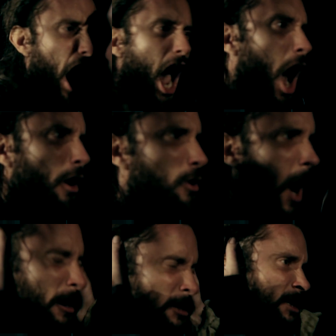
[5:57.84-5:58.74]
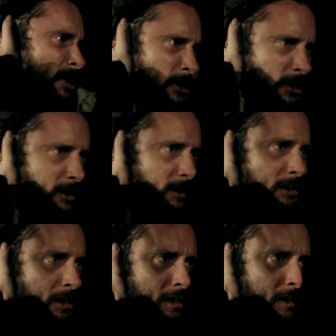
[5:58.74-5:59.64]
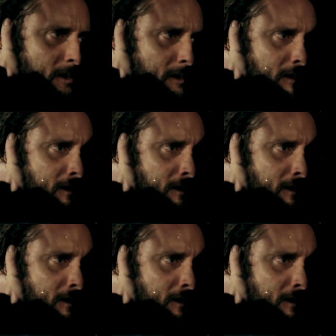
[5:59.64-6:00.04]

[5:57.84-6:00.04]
we've got a premiere, a showing,